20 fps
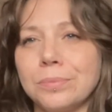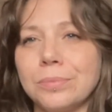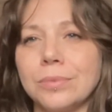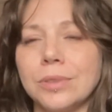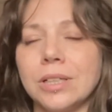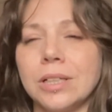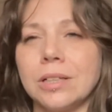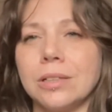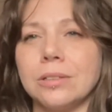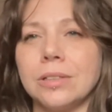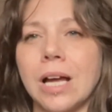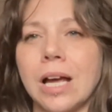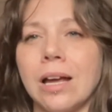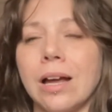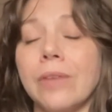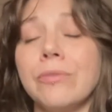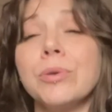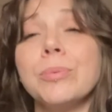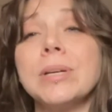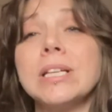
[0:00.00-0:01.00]
You know,
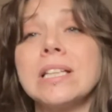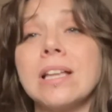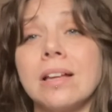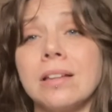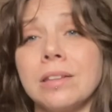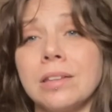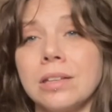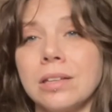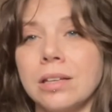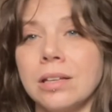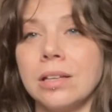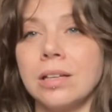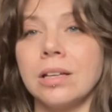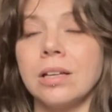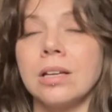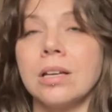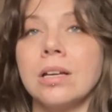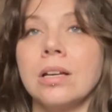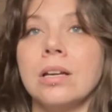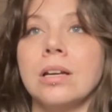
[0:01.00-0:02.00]
everybody's healthy,
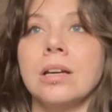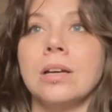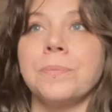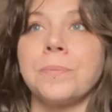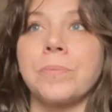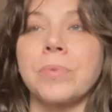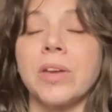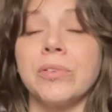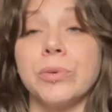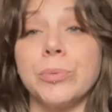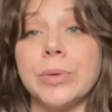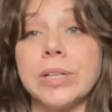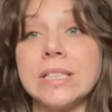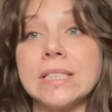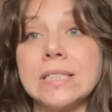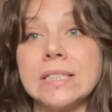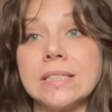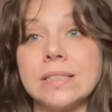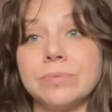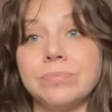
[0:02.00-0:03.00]

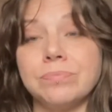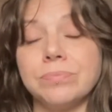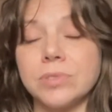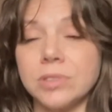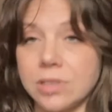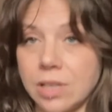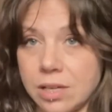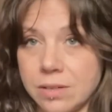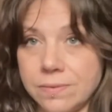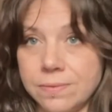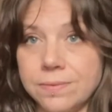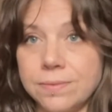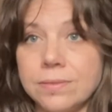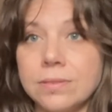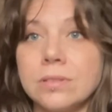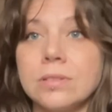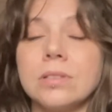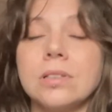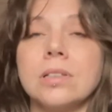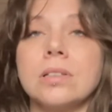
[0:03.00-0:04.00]
everybody's safe,
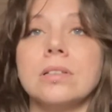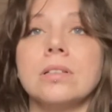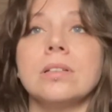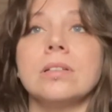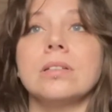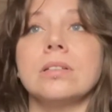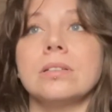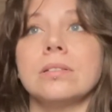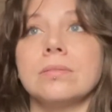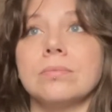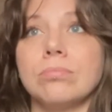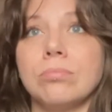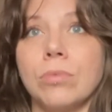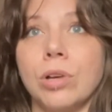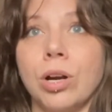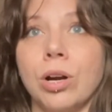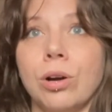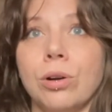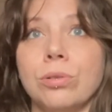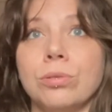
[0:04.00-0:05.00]
you
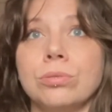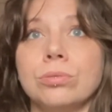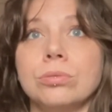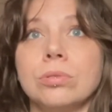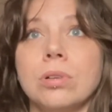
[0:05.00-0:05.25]
know,